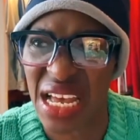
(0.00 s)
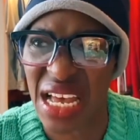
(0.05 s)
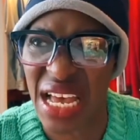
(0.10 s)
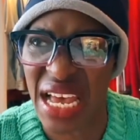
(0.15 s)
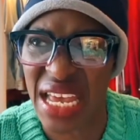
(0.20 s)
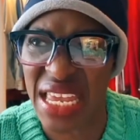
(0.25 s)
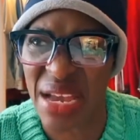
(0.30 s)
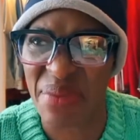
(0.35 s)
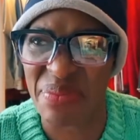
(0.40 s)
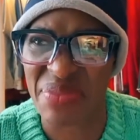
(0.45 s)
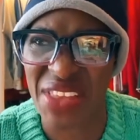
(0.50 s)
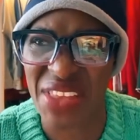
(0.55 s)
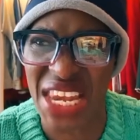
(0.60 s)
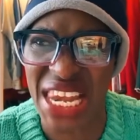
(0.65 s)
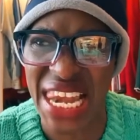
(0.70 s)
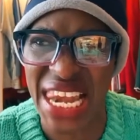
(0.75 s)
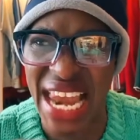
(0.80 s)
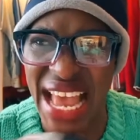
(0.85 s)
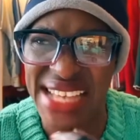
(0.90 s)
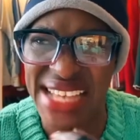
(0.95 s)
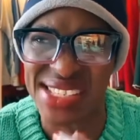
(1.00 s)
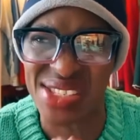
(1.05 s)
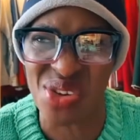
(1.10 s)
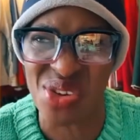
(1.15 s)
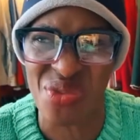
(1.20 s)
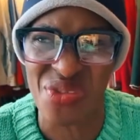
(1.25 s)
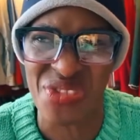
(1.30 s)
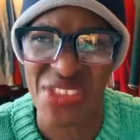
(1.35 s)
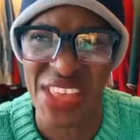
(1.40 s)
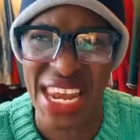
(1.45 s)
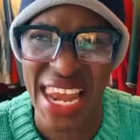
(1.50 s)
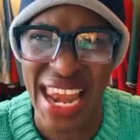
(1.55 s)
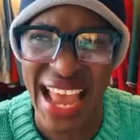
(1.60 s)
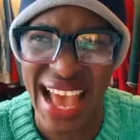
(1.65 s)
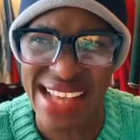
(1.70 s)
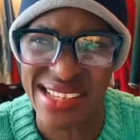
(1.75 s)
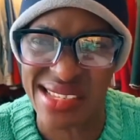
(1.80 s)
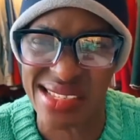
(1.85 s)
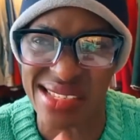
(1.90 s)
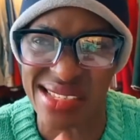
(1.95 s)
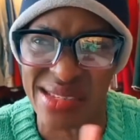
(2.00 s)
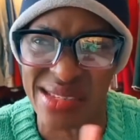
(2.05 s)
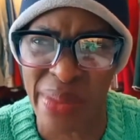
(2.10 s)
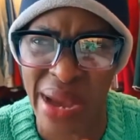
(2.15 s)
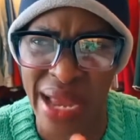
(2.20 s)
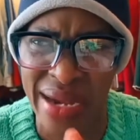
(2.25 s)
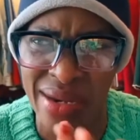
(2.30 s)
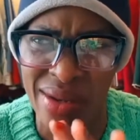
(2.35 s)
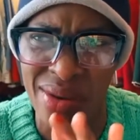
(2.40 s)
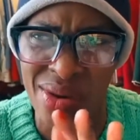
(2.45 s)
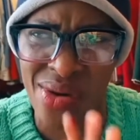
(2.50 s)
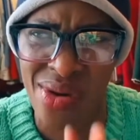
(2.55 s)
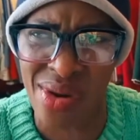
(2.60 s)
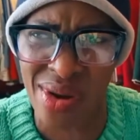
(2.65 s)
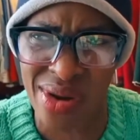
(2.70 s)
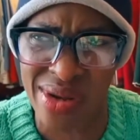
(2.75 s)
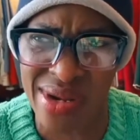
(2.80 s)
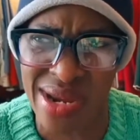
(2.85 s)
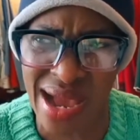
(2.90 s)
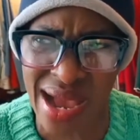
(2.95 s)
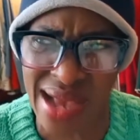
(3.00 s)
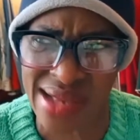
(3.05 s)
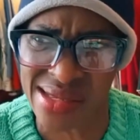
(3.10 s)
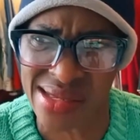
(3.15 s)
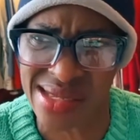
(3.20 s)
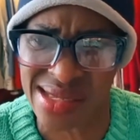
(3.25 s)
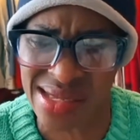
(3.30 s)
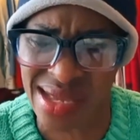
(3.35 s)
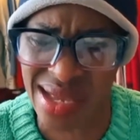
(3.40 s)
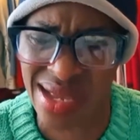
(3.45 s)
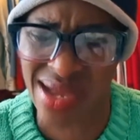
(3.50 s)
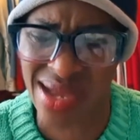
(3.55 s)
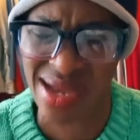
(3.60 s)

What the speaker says: I am the last of the last, but God has...